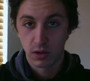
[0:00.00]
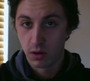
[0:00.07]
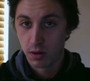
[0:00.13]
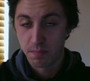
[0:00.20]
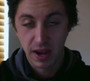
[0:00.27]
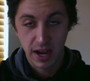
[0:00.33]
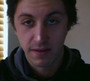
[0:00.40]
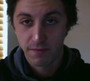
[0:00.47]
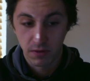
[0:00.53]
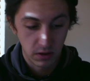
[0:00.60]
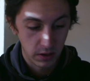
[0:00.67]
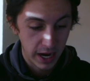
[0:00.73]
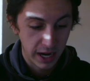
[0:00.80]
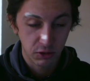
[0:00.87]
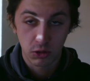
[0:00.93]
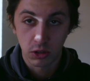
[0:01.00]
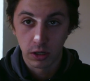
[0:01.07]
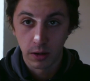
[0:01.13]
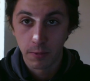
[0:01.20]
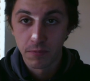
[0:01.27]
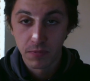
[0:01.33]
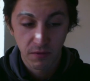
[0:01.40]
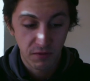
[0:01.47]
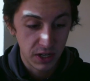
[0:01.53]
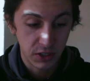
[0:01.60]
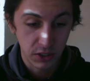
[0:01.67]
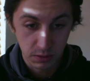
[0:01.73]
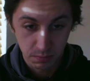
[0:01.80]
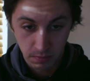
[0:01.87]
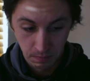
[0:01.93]
or pay for extra
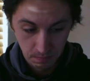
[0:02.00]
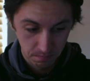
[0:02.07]
features.